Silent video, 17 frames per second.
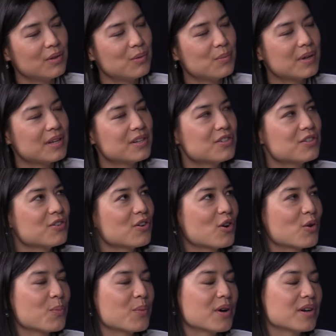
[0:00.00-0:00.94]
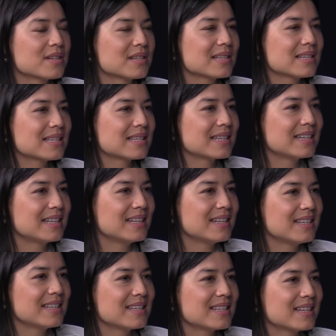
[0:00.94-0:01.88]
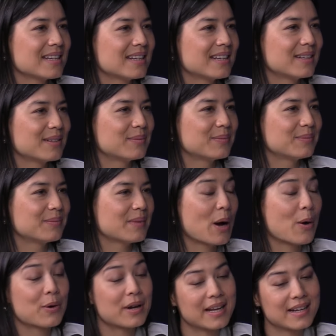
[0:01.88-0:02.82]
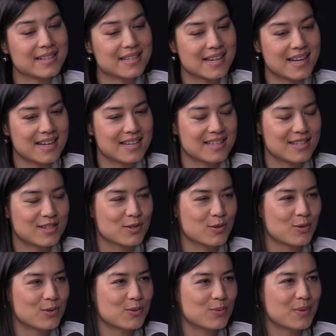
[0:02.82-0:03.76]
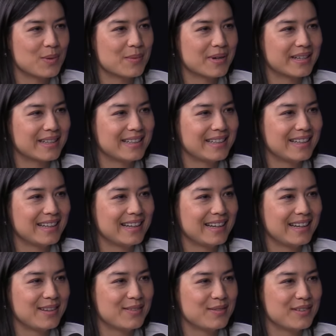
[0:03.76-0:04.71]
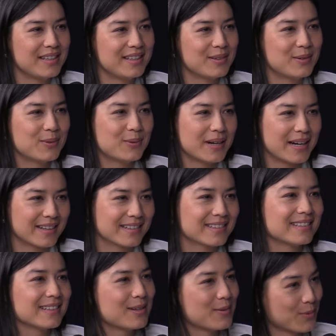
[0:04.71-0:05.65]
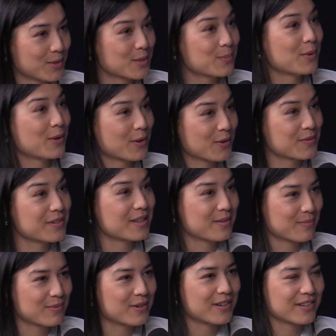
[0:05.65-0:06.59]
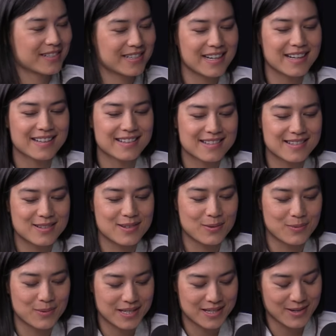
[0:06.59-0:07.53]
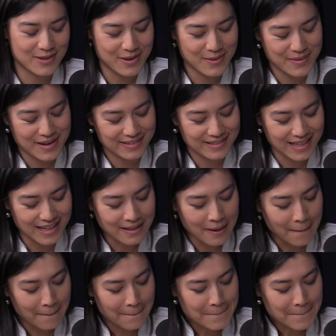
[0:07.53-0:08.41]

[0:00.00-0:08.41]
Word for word: You mentioned Art Basel cities. Um, our next guest is going to be Marie Levy, who actually was part of that project. Yes. So we talk about that.